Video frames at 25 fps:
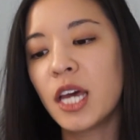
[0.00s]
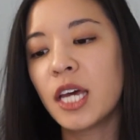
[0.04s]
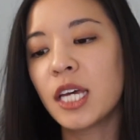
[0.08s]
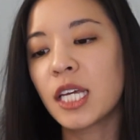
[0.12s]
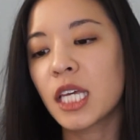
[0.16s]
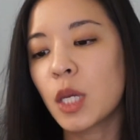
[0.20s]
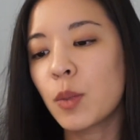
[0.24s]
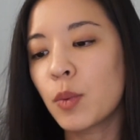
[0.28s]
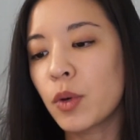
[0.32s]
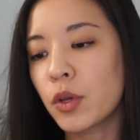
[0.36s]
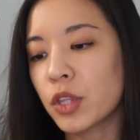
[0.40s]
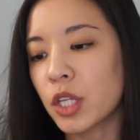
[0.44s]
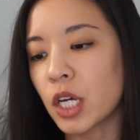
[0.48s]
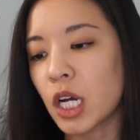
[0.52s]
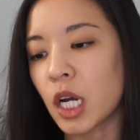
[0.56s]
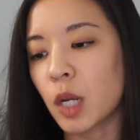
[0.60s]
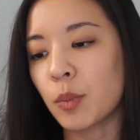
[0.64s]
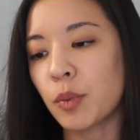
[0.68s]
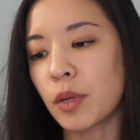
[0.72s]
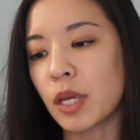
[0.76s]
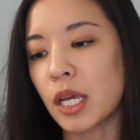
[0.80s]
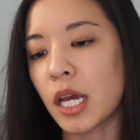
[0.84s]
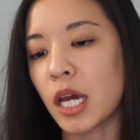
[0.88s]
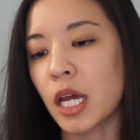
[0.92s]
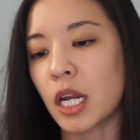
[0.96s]

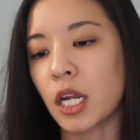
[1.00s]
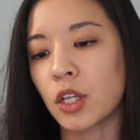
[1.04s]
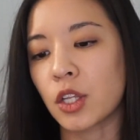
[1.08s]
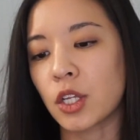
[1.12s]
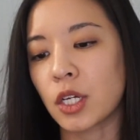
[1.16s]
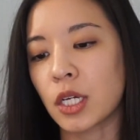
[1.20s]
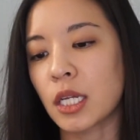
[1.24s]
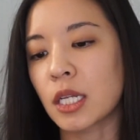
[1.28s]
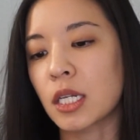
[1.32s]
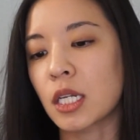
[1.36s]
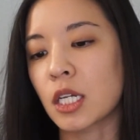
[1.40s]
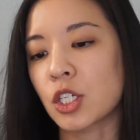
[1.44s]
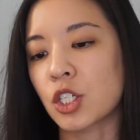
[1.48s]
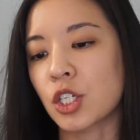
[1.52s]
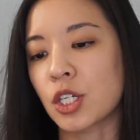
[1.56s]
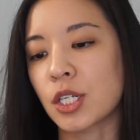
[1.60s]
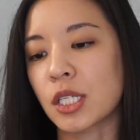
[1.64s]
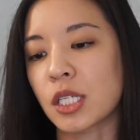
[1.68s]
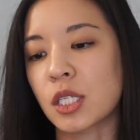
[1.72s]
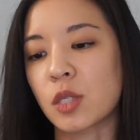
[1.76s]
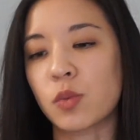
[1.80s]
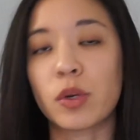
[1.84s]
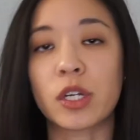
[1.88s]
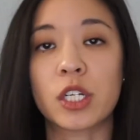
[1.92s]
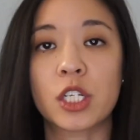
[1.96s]
chemotherapy, and other
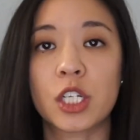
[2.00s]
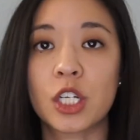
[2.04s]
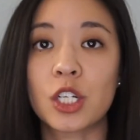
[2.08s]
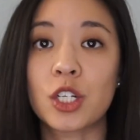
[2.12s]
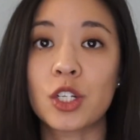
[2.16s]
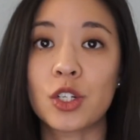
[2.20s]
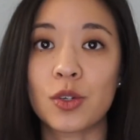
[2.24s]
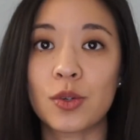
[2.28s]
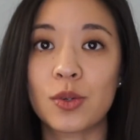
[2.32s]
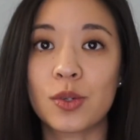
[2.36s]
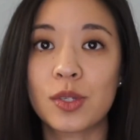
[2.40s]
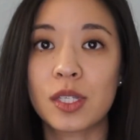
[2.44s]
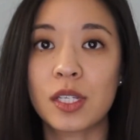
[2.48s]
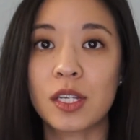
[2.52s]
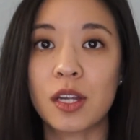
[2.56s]
conditions which induce